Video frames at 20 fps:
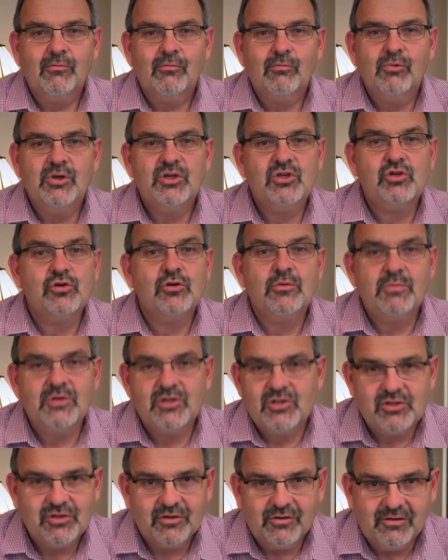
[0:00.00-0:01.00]
we should be
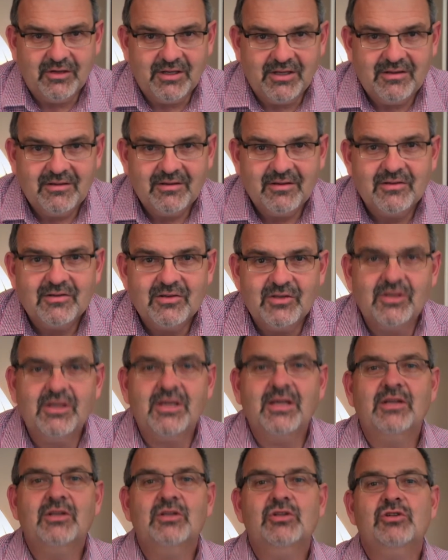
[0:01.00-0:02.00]
shooting
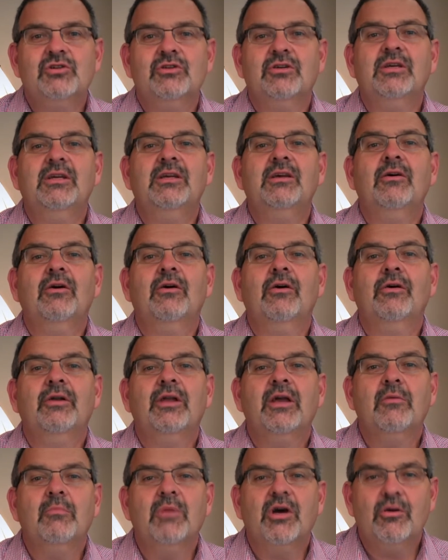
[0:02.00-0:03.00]
DNG on
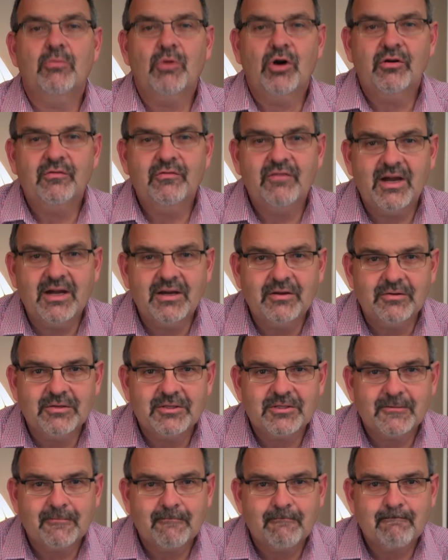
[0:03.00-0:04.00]
our mobile
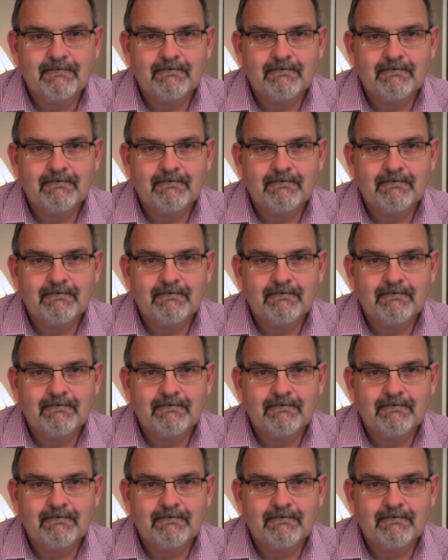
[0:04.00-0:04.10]
phones.